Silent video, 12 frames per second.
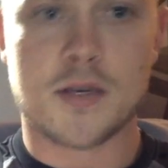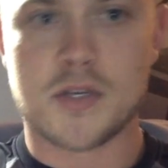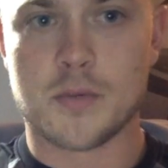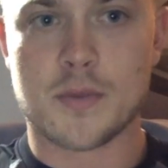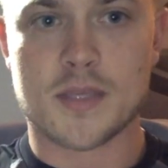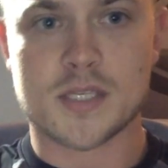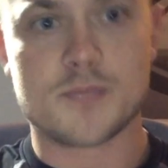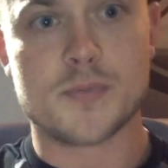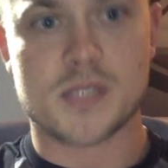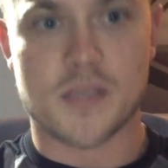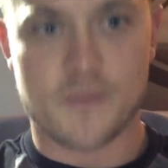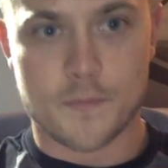doing this
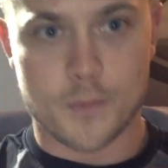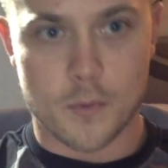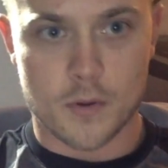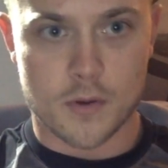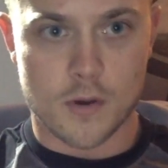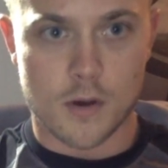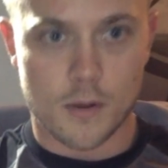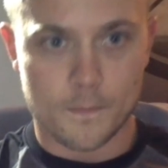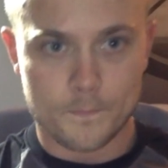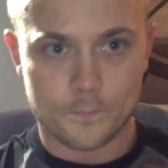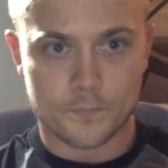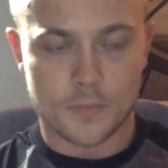specific protocol,
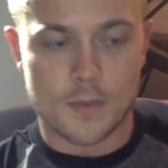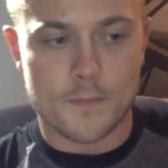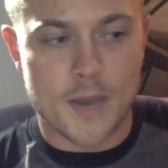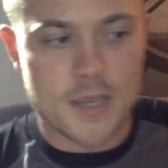by